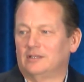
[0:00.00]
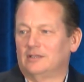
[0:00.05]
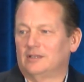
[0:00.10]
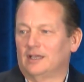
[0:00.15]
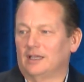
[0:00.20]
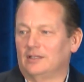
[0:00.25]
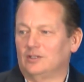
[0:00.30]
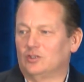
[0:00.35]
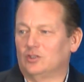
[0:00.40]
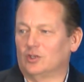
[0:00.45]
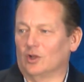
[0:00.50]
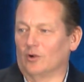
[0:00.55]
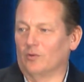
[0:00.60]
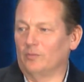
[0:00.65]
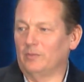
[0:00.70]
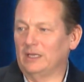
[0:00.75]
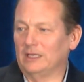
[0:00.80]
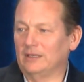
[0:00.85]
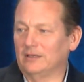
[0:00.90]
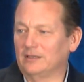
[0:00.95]
I don't
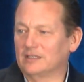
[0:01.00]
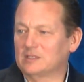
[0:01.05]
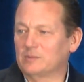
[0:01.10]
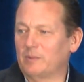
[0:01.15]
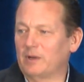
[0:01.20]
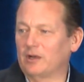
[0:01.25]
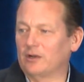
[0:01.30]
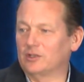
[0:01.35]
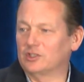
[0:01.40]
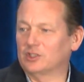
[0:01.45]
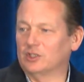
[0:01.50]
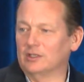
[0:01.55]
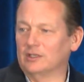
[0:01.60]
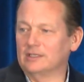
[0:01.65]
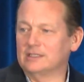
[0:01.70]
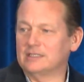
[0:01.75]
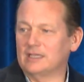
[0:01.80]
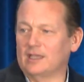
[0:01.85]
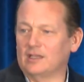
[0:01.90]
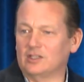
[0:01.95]
mean to disparage good
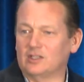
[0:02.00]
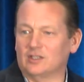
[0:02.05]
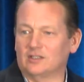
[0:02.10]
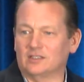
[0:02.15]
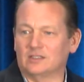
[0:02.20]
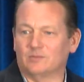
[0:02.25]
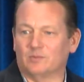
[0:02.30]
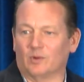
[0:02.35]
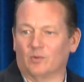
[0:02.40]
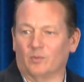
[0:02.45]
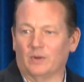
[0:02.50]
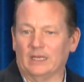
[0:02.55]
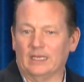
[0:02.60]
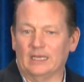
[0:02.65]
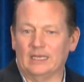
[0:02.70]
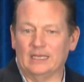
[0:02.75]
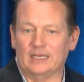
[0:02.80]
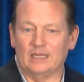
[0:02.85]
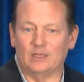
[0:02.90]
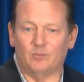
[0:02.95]
intentions, but we
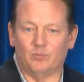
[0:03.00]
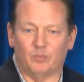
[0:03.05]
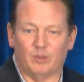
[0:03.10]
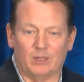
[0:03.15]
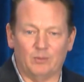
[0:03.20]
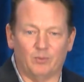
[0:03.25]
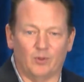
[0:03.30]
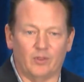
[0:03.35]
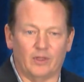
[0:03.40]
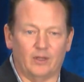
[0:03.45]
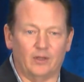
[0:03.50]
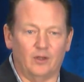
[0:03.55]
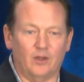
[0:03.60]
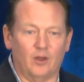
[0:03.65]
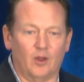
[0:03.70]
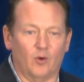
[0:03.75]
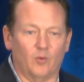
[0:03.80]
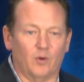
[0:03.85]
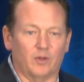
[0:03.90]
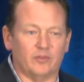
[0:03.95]
need people that
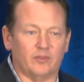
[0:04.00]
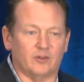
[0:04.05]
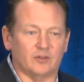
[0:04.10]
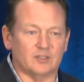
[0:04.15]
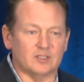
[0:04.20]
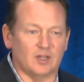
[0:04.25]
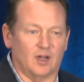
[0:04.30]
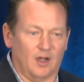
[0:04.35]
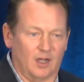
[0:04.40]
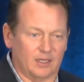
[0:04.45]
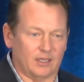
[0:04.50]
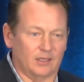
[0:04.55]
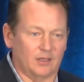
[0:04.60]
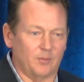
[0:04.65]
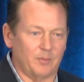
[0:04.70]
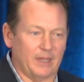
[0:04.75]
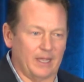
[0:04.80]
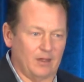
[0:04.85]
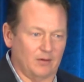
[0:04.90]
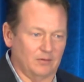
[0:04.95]
know what they're talking
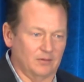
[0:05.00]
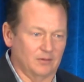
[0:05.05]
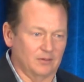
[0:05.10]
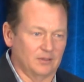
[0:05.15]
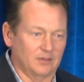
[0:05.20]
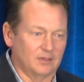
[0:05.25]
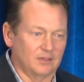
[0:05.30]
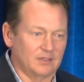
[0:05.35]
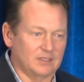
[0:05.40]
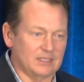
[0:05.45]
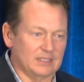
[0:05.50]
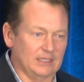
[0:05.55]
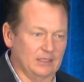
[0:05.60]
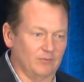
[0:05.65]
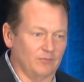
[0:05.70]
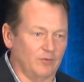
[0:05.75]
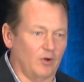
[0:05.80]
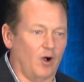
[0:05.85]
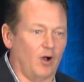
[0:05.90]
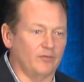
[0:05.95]
about to get
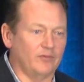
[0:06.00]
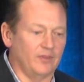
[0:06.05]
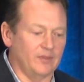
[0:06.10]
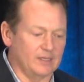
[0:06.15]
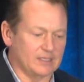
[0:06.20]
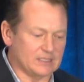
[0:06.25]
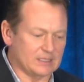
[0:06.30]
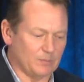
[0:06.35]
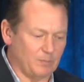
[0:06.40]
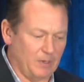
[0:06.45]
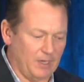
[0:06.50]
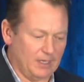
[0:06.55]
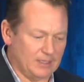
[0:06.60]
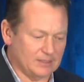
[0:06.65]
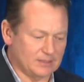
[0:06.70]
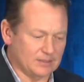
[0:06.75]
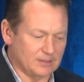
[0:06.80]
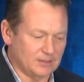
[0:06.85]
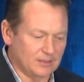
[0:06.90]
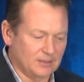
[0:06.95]
involved in this
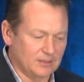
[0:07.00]
space.